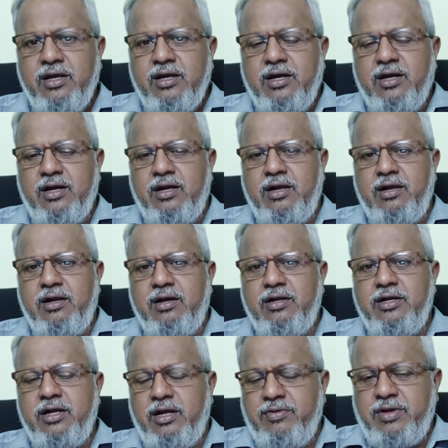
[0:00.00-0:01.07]

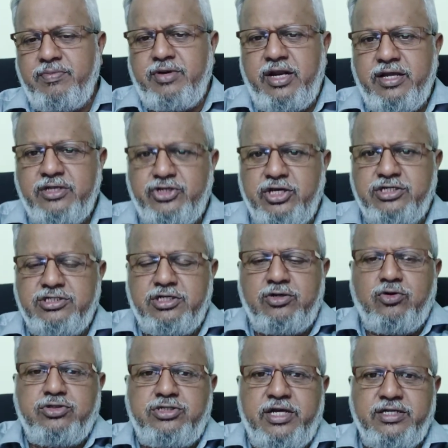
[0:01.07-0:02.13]
I'm telling cheers in a
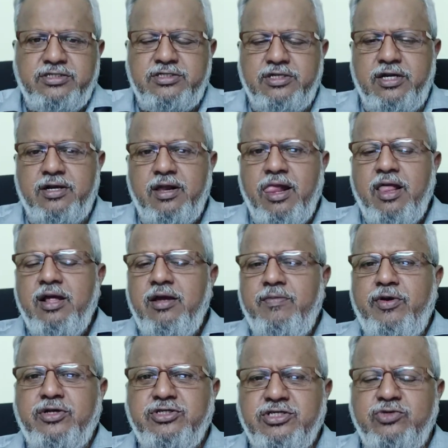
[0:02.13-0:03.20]
good sense because
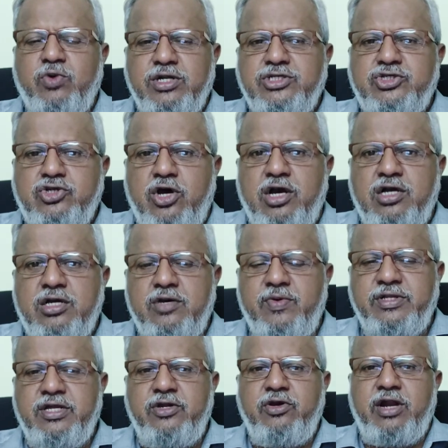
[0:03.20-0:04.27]
this is one stock,
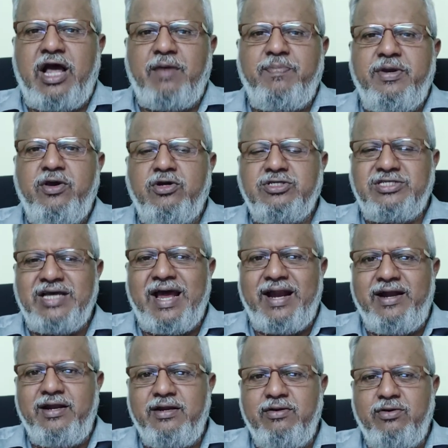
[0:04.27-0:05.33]
whether you're happy or
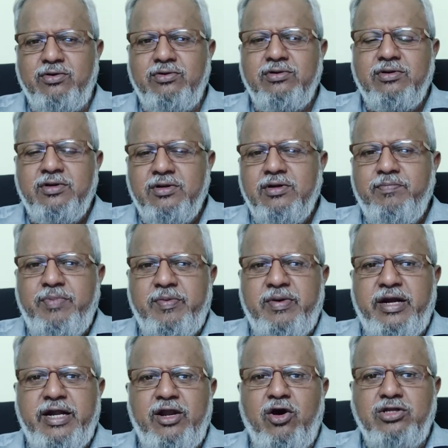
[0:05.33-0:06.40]
sad, people
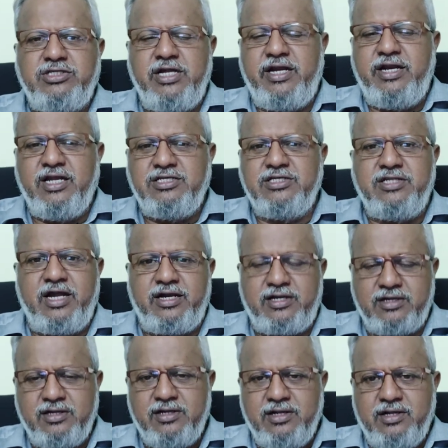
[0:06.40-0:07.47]
indulge in
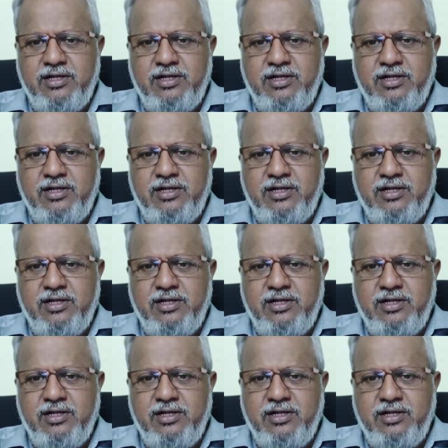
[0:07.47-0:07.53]
that.